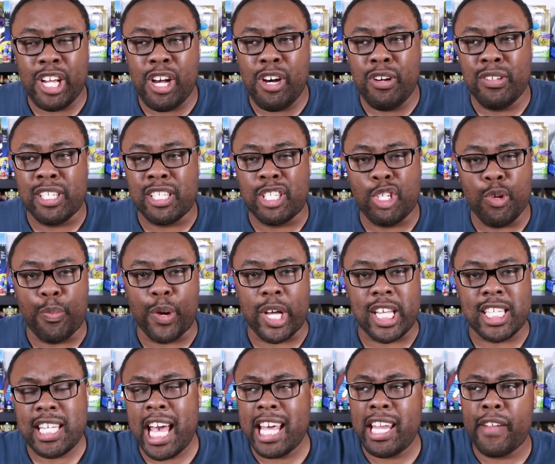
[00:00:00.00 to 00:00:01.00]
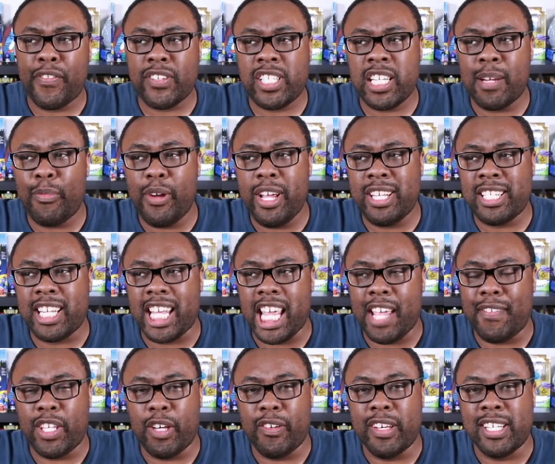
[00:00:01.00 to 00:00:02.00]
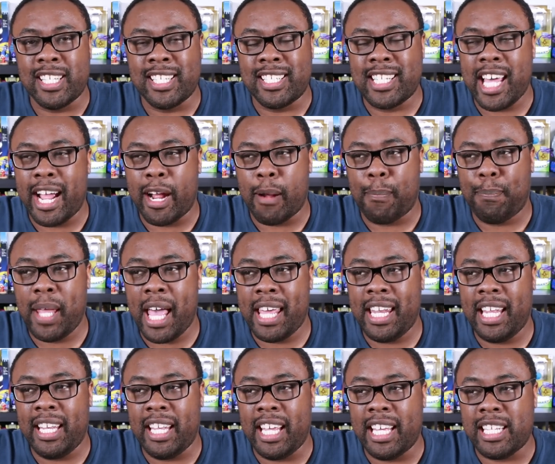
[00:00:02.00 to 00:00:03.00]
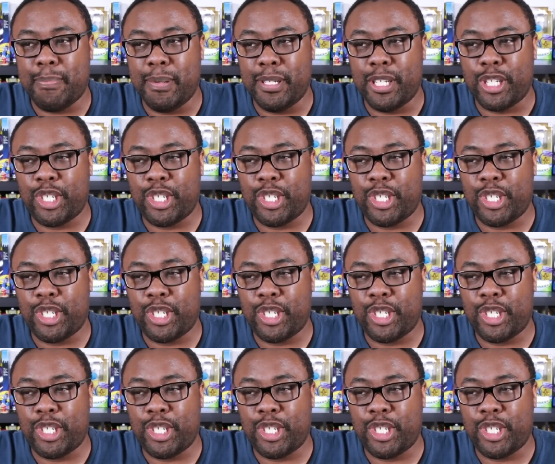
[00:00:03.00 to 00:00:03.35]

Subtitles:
Jones is super excited for some reason, even though his entire planet has been